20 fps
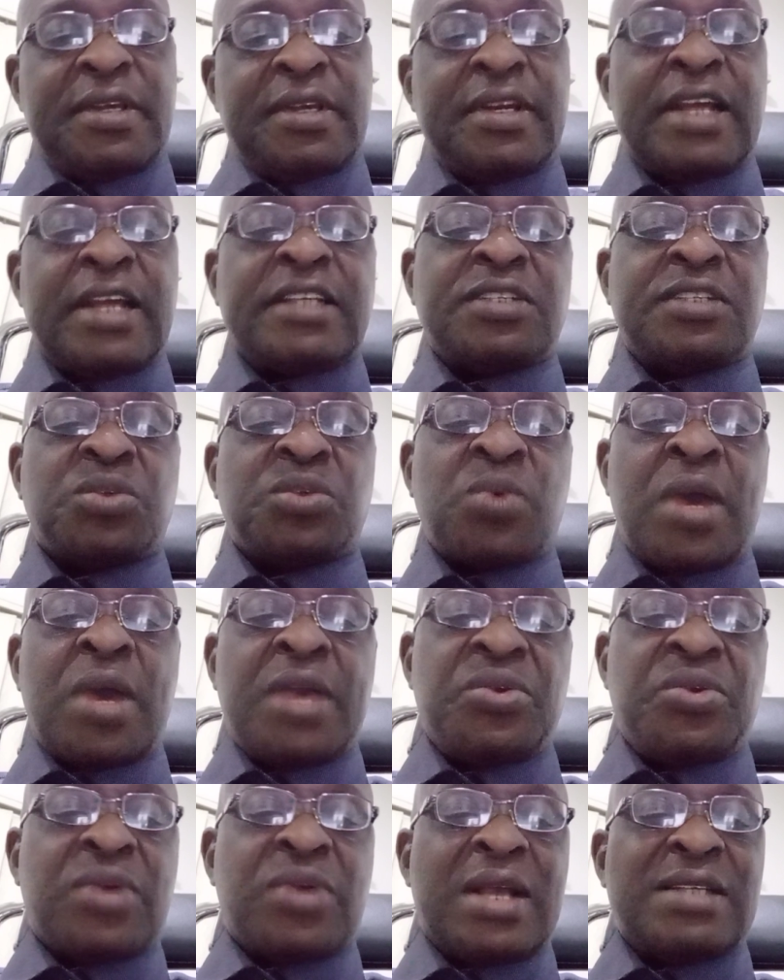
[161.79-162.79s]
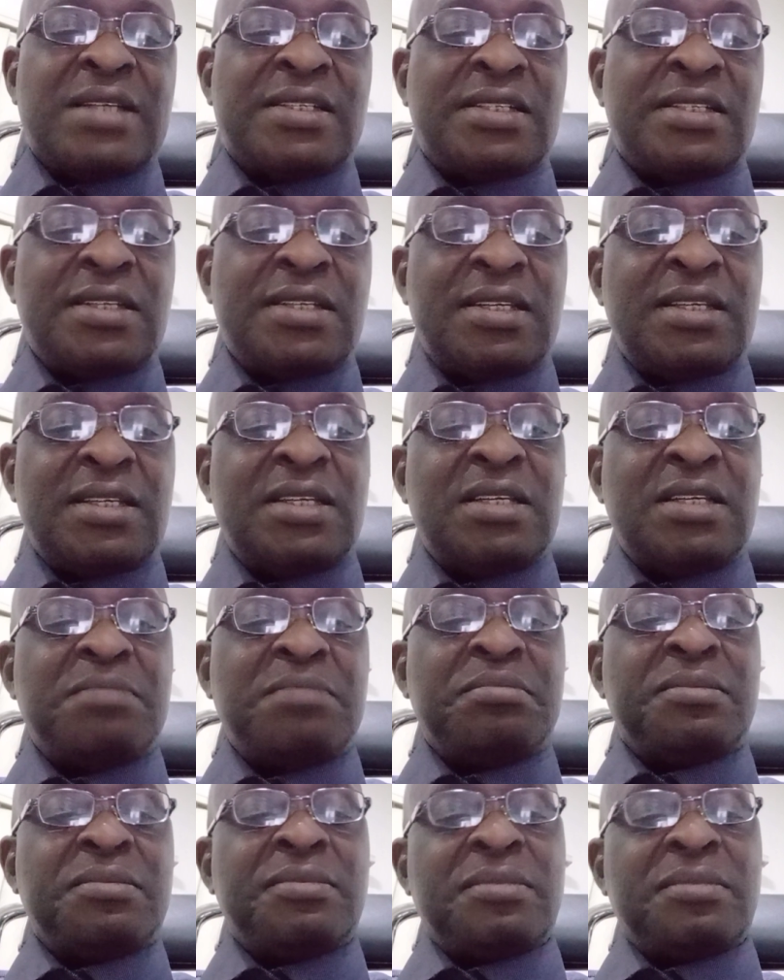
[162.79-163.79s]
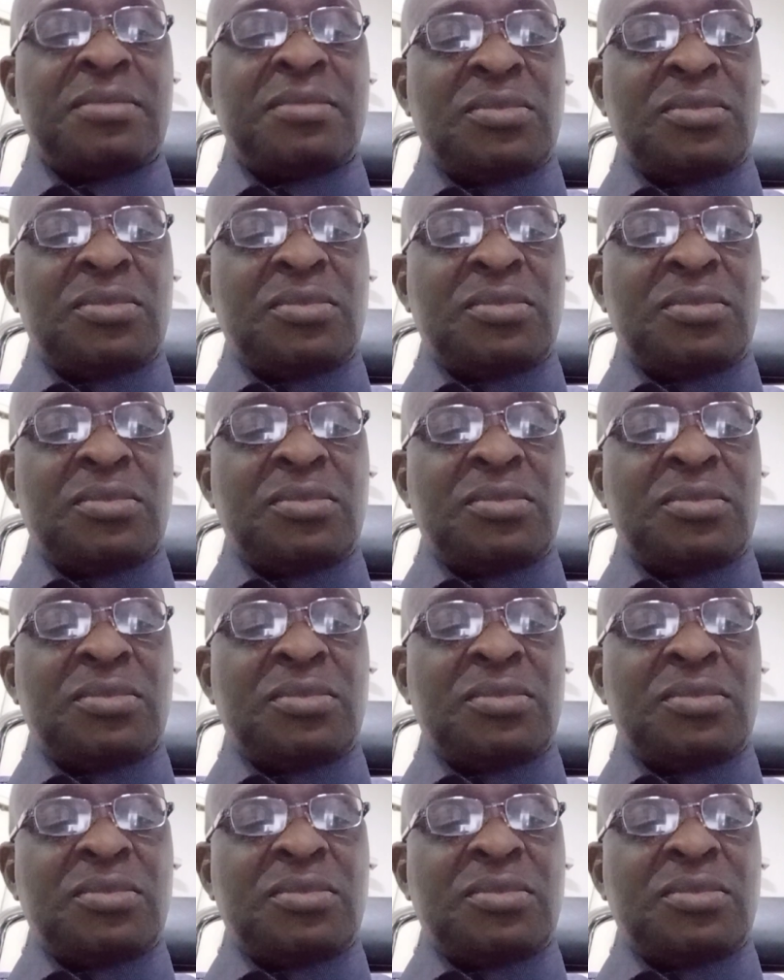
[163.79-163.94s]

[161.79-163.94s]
That is why you can see him